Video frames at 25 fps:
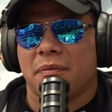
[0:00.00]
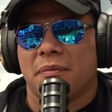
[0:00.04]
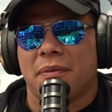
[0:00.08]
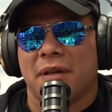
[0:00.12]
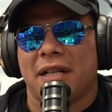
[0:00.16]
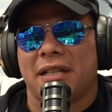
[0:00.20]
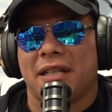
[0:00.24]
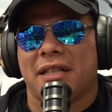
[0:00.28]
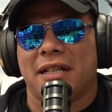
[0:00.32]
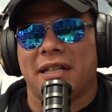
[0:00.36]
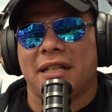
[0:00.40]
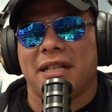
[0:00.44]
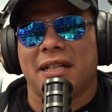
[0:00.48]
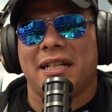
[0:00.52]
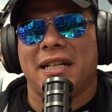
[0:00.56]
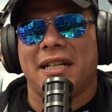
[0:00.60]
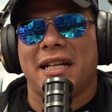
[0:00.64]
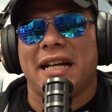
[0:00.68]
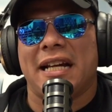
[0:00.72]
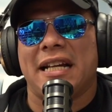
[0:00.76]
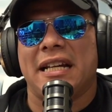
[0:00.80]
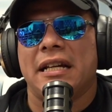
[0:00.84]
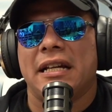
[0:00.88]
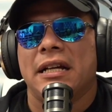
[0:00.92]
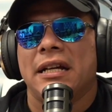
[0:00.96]
But at the end of the
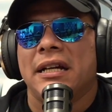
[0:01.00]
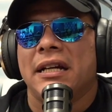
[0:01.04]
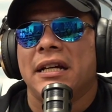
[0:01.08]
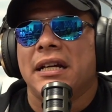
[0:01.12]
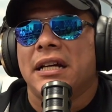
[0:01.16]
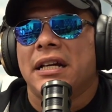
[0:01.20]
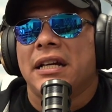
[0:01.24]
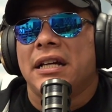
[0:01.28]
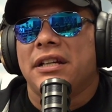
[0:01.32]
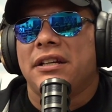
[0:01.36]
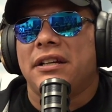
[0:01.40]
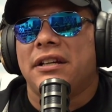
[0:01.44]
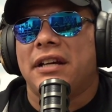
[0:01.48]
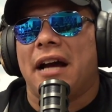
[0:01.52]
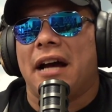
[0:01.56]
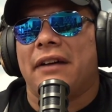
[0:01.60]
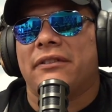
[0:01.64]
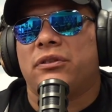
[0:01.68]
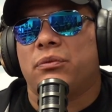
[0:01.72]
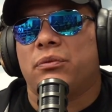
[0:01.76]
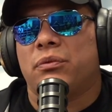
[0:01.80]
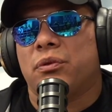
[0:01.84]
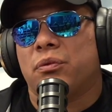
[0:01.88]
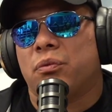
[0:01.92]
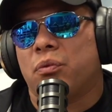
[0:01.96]
day, you have
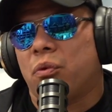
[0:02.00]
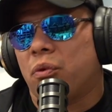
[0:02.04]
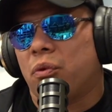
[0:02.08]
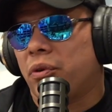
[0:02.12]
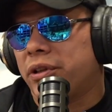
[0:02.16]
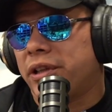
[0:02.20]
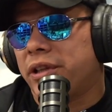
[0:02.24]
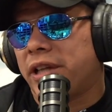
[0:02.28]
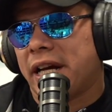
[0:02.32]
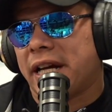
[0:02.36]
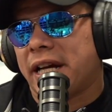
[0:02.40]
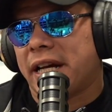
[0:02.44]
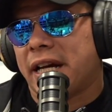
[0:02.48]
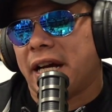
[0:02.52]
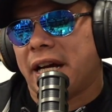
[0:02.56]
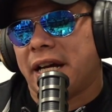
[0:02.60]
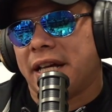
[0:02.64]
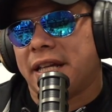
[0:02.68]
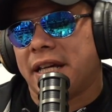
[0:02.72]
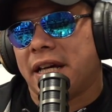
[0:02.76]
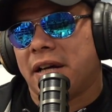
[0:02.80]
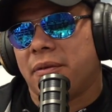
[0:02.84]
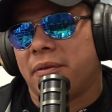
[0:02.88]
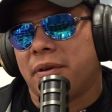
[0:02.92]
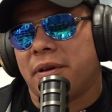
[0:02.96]
to reward that guy
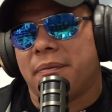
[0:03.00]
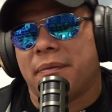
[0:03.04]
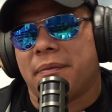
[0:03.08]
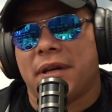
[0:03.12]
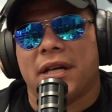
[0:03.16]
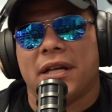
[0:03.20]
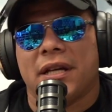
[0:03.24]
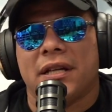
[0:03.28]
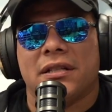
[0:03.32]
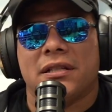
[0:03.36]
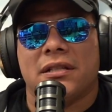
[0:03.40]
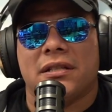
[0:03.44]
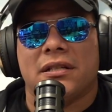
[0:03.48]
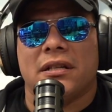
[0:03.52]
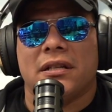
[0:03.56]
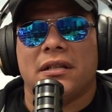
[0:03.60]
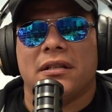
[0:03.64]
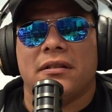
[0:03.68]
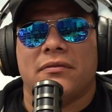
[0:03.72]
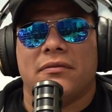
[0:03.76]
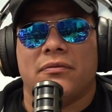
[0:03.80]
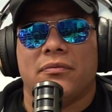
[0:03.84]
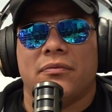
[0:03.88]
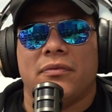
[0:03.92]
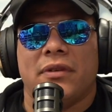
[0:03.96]
that way, man.
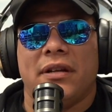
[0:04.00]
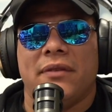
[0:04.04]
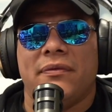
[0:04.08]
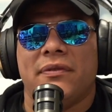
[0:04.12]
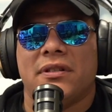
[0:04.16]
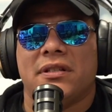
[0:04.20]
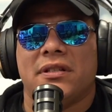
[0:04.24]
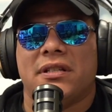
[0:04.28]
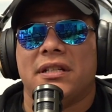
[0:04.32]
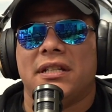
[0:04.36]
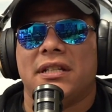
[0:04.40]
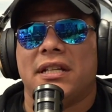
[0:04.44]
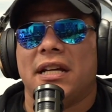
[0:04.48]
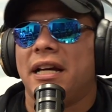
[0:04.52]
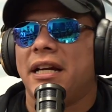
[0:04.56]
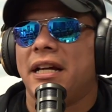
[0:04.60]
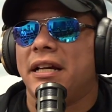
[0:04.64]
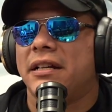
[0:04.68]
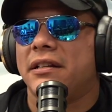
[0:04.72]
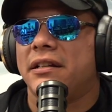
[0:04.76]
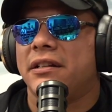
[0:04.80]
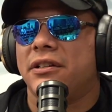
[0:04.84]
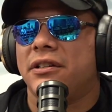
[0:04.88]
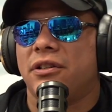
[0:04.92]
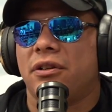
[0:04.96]
Even
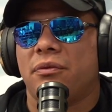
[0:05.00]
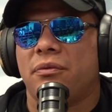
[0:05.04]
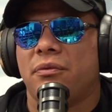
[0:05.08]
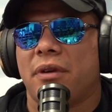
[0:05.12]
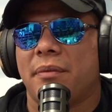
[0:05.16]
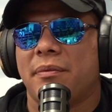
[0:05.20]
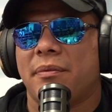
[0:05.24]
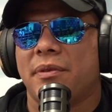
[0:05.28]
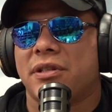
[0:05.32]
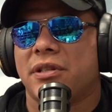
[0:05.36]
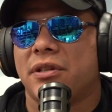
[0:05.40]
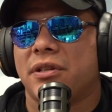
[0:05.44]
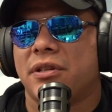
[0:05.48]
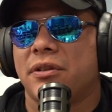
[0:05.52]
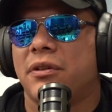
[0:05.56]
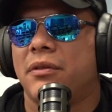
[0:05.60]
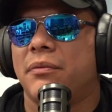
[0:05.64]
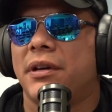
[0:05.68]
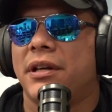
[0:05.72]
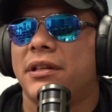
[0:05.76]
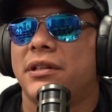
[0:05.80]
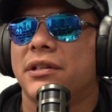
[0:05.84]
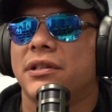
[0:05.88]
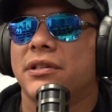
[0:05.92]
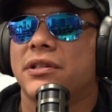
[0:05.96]
today, Rey Mysterio
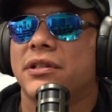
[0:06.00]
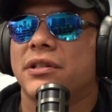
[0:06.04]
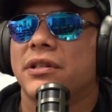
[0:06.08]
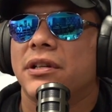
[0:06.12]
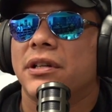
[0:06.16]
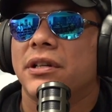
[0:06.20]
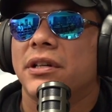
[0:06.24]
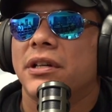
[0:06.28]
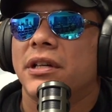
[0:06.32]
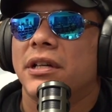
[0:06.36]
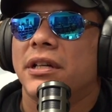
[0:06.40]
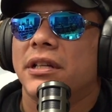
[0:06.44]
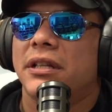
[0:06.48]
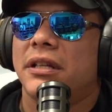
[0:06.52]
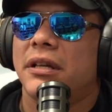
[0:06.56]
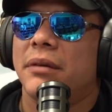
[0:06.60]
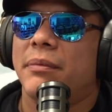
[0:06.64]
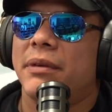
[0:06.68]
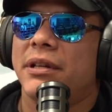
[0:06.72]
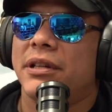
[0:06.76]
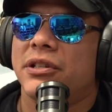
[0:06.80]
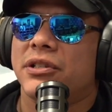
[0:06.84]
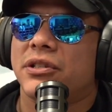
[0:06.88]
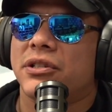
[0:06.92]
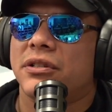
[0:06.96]
made this. They
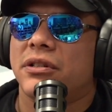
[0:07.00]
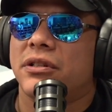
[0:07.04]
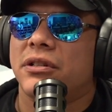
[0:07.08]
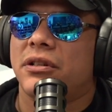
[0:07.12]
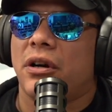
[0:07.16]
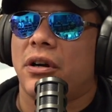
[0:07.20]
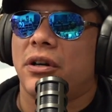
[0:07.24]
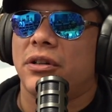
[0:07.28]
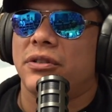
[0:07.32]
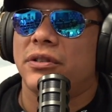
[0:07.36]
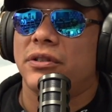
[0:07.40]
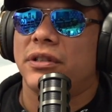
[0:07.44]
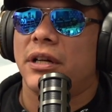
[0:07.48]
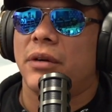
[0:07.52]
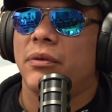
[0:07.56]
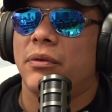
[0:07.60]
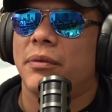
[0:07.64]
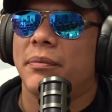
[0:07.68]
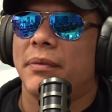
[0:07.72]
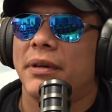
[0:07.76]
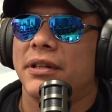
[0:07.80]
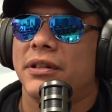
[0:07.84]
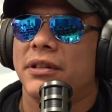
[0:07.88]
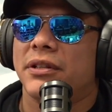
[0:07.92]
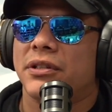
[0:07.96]
made this Cartoon Network
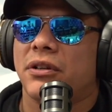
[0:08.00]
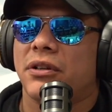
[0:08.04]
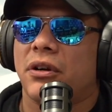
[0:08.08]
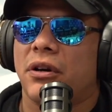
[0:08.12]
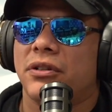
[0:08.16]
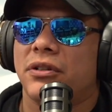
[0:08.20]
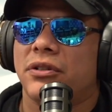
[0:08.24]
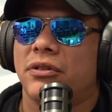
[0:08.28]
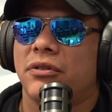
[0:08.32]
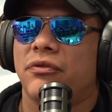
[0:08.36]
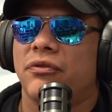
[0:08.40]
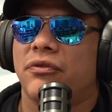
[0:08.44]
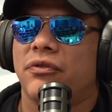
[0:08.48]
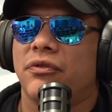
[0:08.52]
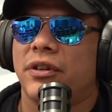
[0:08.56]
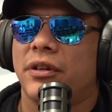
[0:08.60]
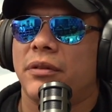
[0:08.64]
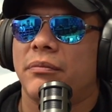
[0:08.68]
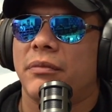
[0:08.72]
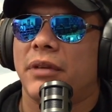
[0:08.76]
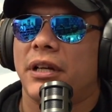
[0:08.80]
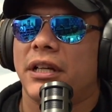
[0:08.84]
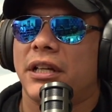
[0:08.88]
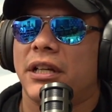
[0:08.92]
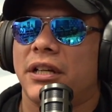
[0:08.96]
made this cartoon for
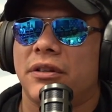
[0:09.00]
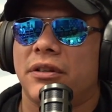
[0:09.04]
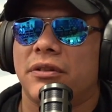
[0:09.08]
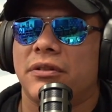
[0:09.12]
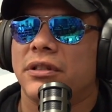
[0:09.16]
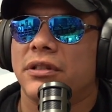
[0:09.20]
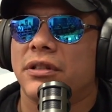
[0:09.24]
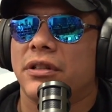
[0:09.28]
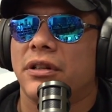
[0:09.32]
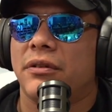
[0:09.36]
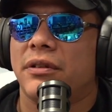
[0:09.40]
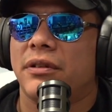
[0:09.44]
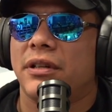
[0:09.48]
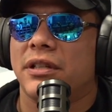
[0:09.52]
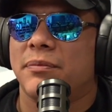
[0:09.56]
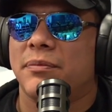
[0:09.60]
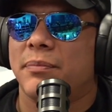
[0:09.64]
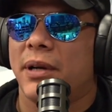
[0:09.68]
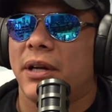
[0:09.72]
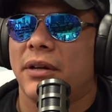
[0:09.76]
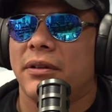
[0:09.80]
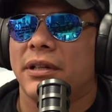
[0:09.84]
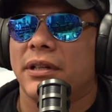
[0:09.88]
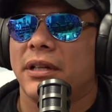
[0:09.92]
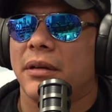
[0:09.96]
him like years ago, and it's
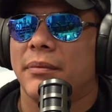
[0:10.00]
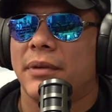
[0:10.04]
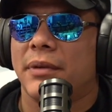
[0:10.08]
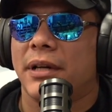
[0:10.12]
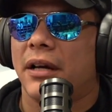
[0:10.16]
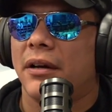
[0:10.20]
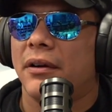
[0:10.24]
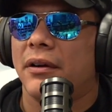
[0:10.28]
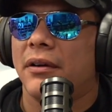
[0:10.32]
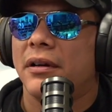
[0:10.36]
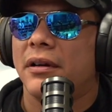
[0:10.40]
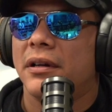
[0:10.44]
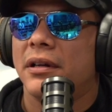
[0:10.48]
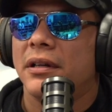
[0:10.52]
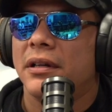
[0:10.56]
barely coming out.